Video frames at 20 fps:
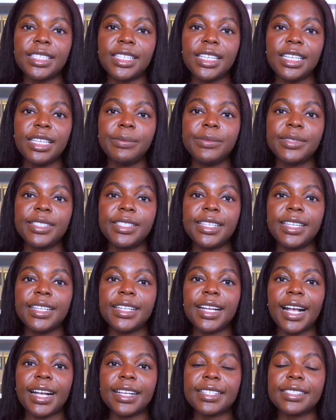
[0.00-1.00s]
teams need
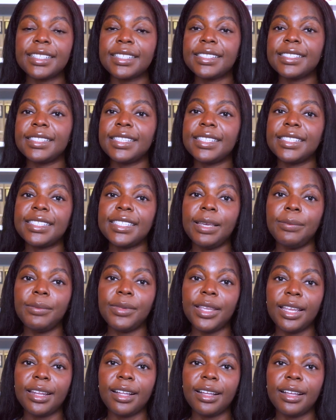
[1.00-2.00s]
access to the same
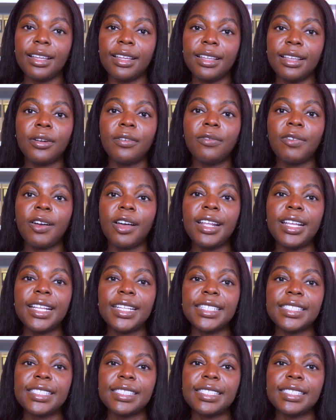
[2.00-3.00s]
data. Grafana
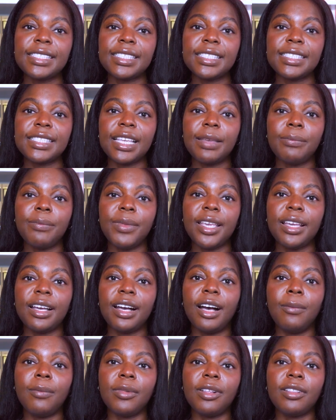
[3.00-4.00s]
instances can
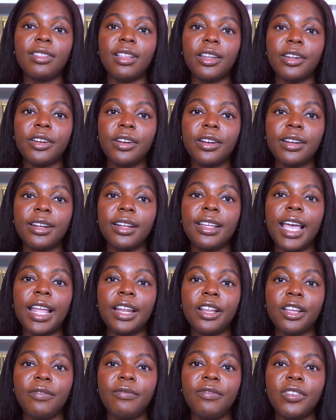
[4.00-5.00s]
become cluttered
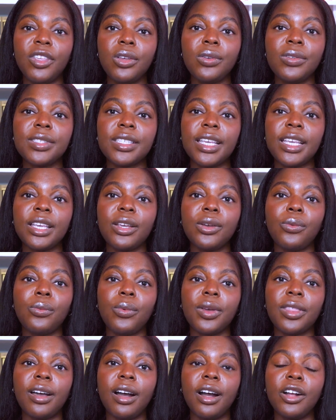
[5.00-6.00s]
and confusing
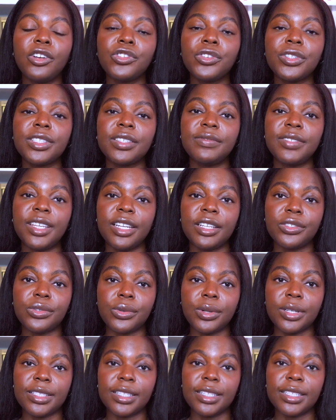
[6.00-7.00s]
with hundreds of data
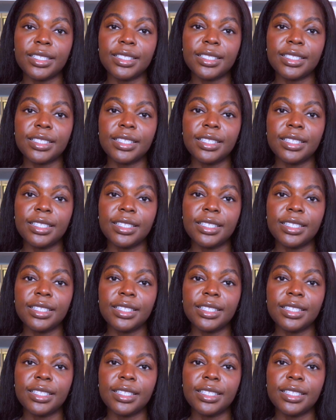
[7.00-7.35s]
sources.